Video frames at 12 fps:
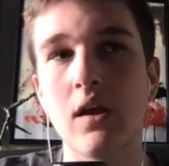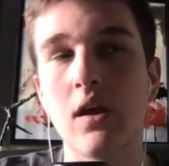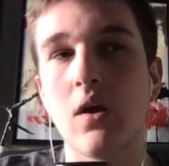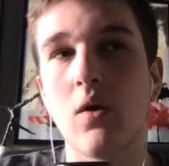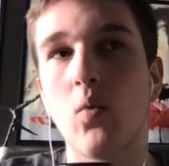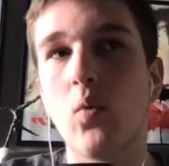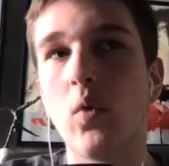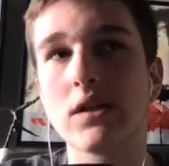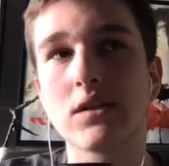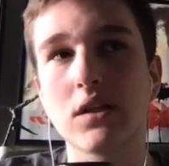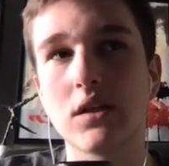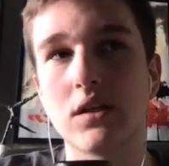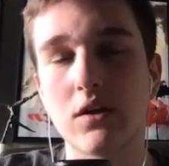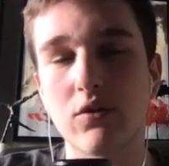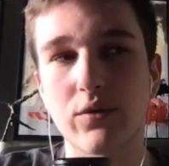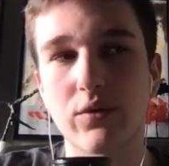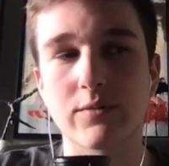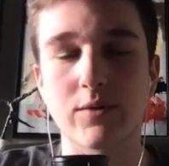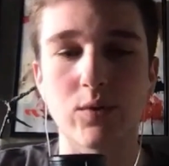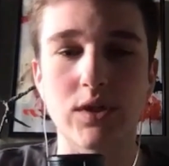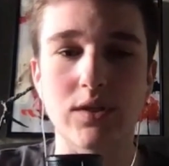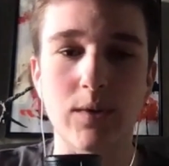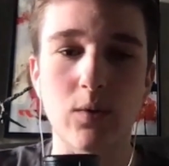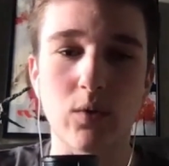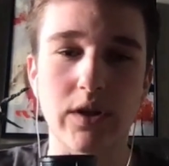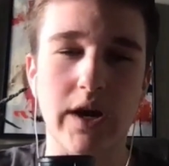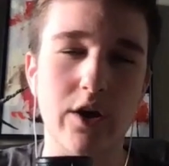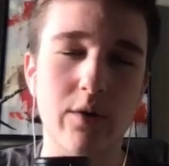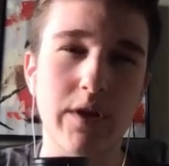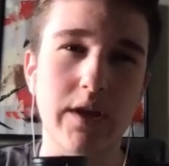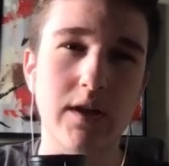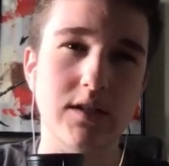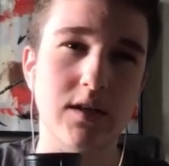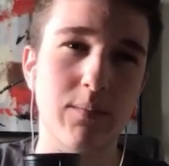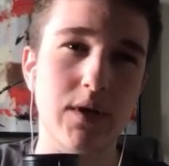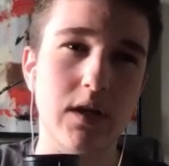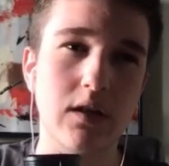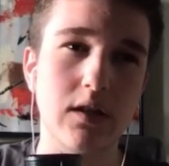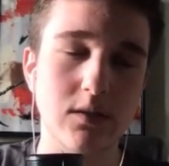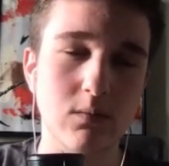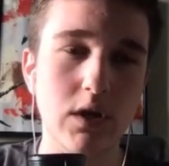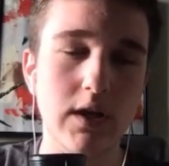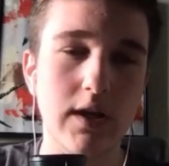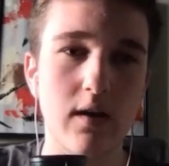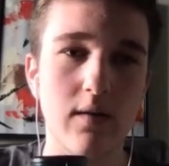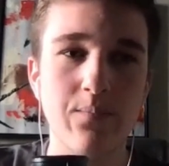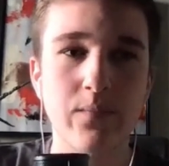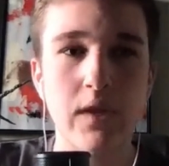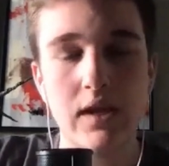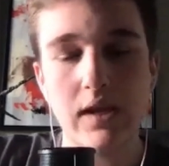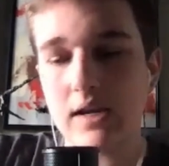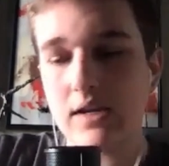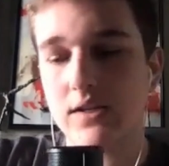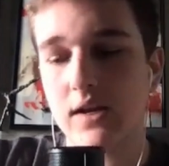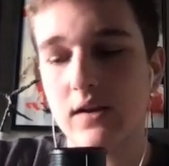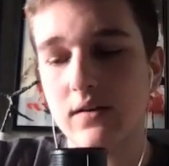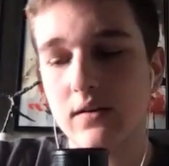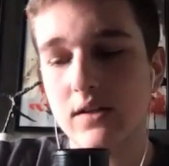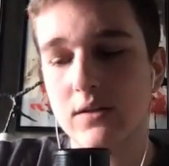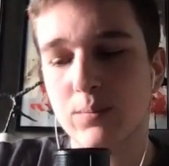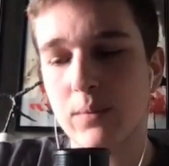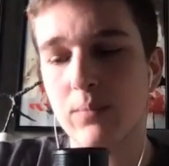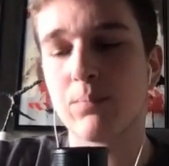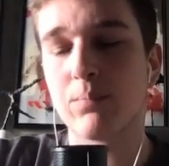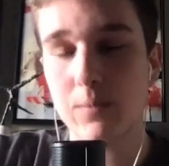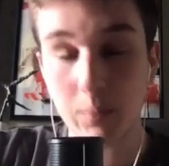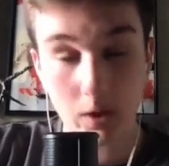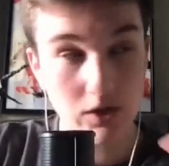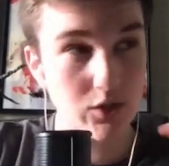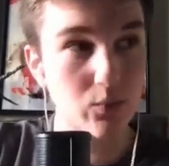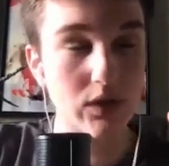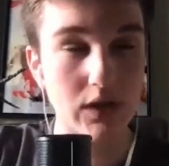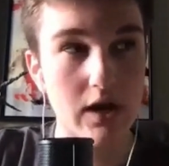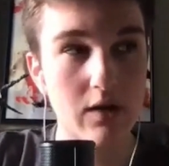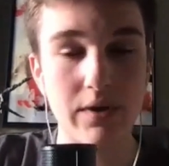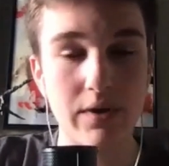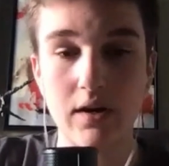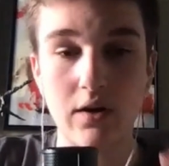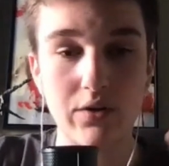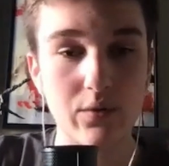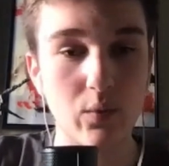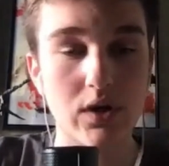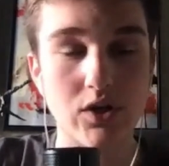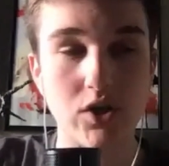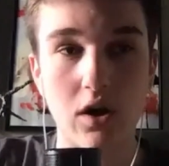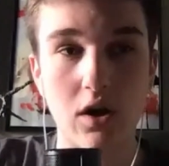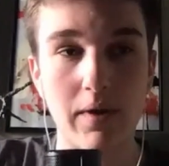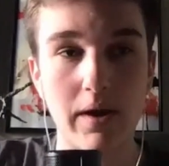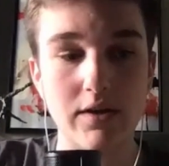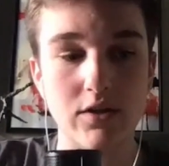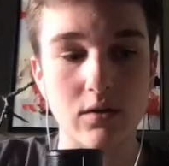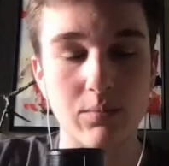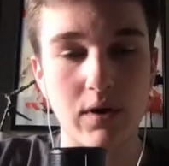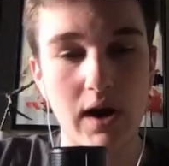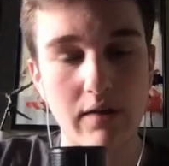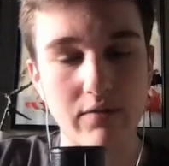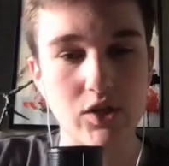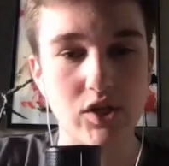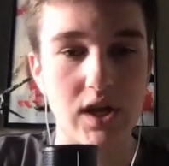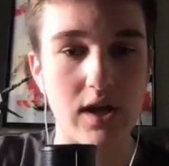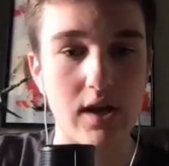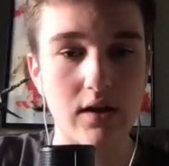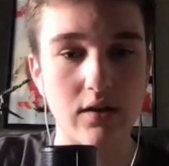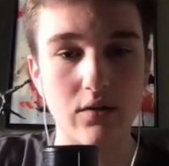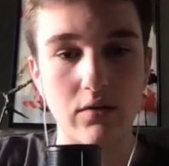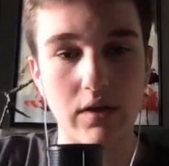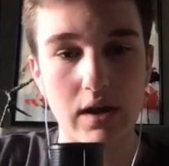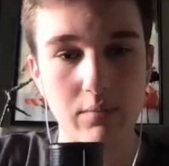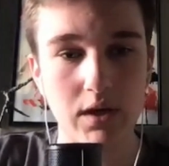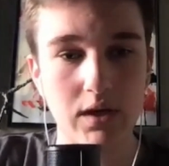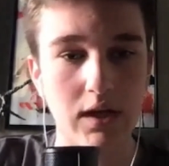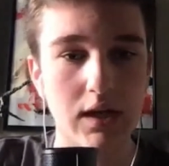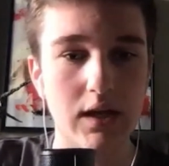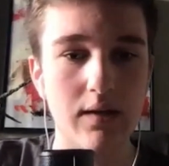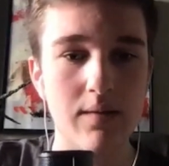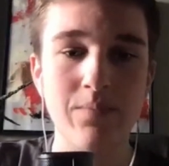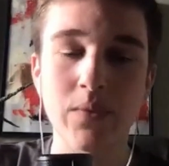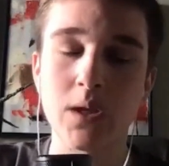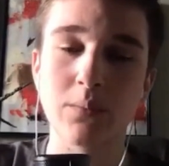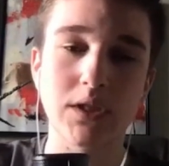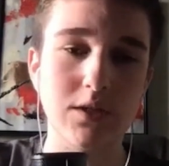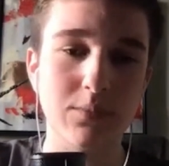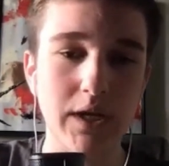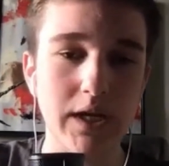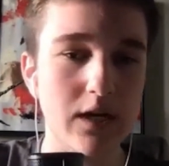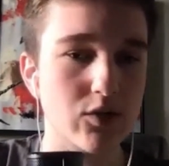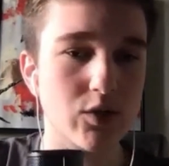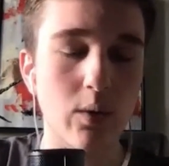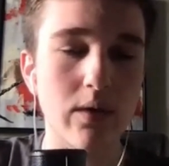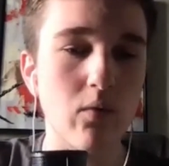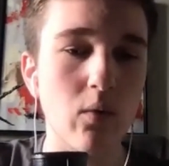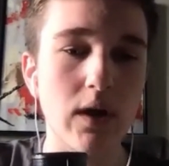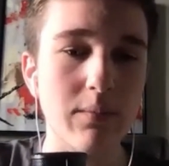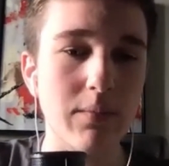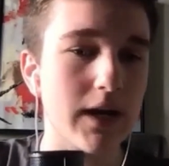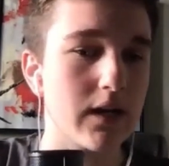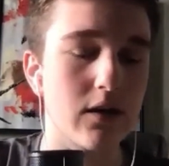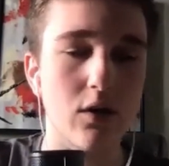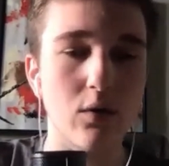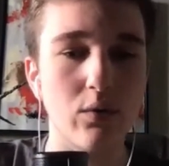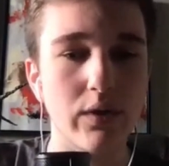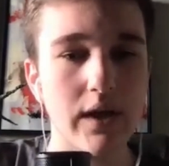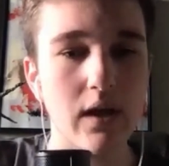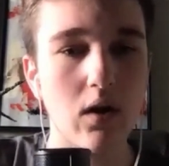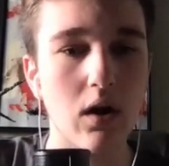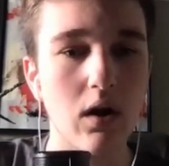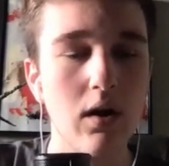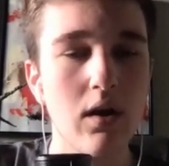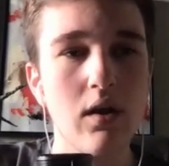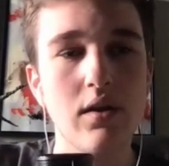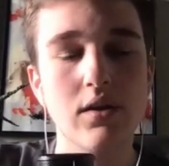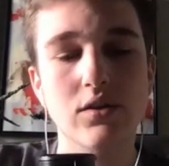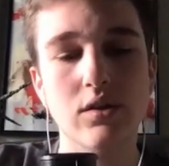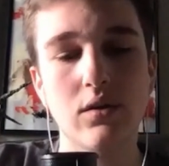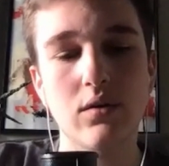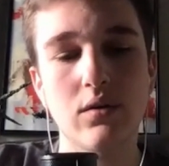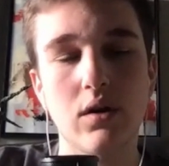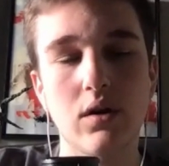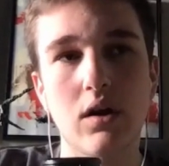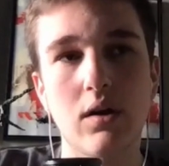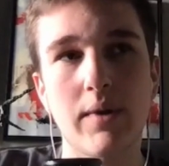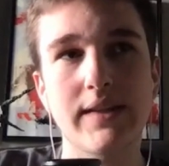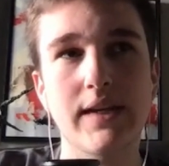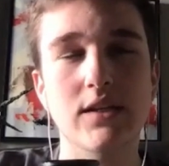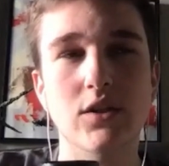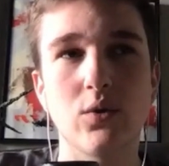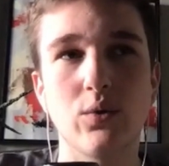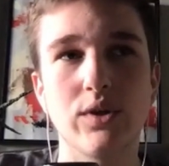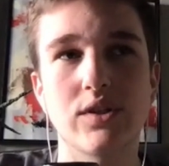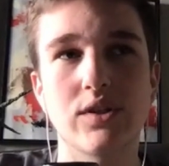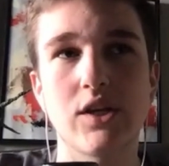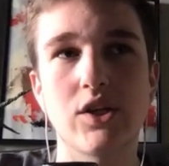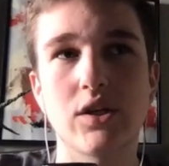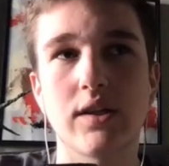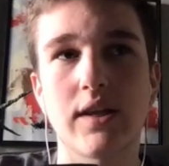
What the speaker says: what's the difference between somebody worth 100 million and somebody that's a billionaire? He said, the person worth 100 million, all they want to talk about is a private jet and Lamborghini. But these billionaires don't even want anybody to know who they are. So I think it's a cool distinction.